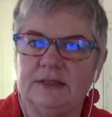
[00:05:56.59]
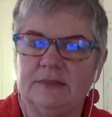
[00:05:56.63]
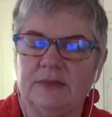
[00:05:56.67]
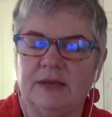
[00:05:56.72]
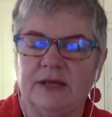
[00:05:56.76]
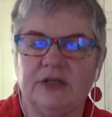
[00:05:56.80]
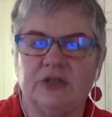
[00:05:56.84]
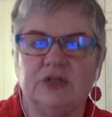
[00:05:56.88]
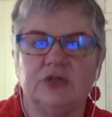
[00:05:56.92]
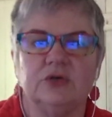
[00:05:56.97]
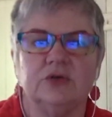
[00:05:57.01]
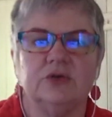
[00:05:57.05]

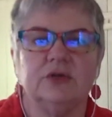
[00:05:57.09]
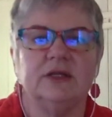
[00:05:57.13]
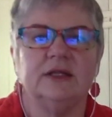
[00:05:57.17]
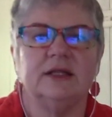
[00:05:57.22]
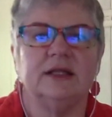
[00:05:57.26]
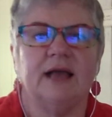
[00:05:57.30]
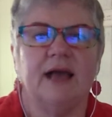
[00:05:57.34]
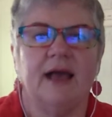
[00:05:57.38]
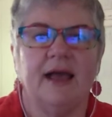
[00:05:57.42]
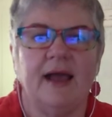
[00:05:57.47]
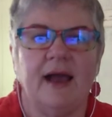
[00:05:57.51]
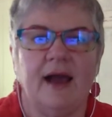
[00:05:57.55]
Make sure that
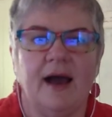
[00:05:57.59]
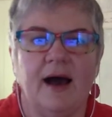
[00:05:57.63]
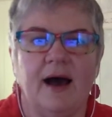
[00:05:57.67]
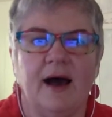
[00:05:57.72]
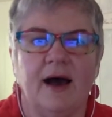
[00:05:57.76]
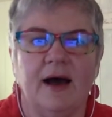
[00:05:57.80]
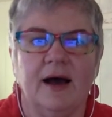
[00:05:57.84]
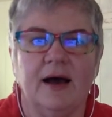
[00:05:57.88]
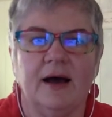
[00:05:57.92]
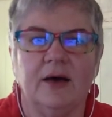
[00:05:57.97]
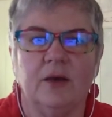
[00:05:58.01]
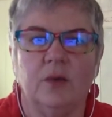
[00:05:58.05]
they
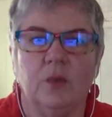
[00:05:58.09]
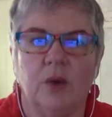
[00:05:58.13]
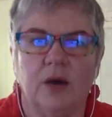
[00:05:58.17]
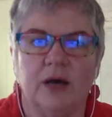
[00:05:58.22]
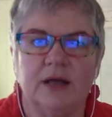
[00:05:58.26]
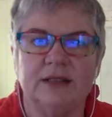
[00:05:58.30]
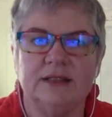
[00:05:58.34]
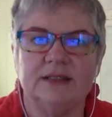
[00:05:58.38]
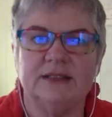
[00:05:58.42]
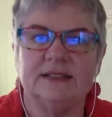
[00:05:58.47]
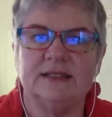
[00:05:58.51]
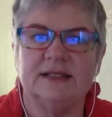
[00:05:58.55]
are
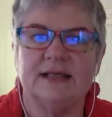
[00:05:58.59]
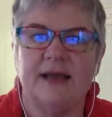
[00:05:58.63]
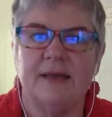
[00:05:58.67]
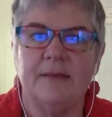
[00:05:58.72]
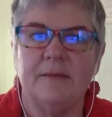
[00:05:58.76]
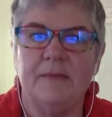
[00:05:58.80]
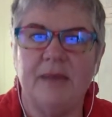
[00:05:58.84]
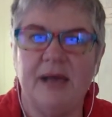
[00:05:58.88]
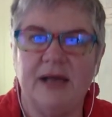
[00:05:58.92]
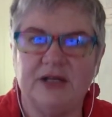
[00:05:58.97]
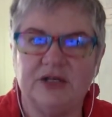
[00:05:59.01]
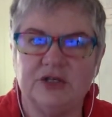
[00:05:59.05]
ones that
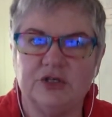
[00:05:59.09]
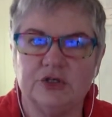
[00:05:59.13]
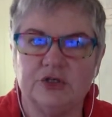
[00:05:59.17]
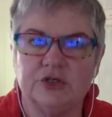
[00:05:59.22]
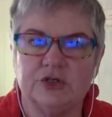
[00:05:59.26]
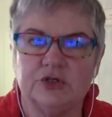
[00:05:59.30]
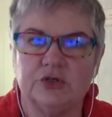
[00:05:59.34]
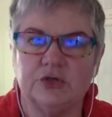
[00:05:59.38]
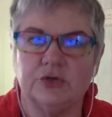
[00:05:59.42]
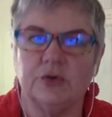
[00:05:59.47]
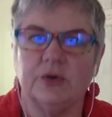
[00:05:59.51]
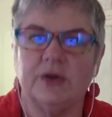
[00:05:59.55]
match your
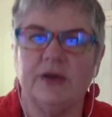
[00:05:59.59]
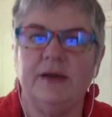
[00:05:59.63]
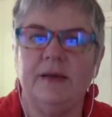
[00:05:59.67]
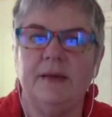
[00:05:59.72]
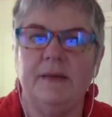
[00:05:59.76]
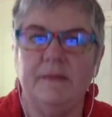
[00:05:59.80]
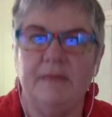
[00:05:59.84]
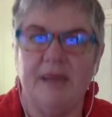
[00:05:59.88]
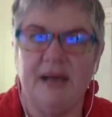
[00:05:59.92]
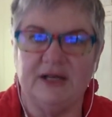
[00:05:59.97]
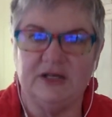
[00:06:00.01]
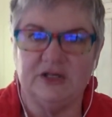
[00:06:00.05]
story
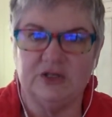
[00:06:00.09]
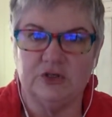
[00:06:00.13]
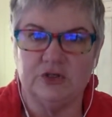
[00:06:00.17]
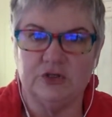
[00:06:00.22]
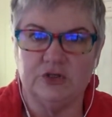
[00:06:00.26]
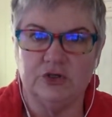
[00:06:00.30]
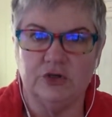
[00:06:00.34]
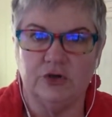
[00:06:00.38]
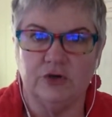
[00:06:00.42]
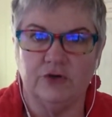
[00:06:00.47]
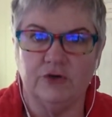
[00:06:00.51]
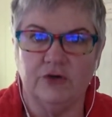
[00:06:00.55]
and match your
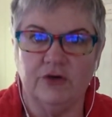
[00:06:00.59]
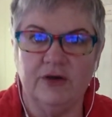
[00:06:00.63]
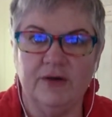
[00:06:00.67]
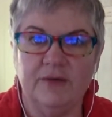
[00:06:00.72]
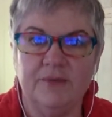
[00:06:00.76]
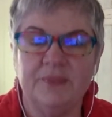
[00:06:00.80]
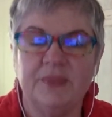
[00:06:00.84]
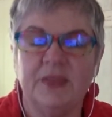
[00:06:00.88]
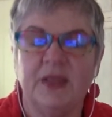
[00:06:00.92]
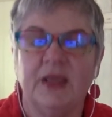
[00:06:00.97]
genre.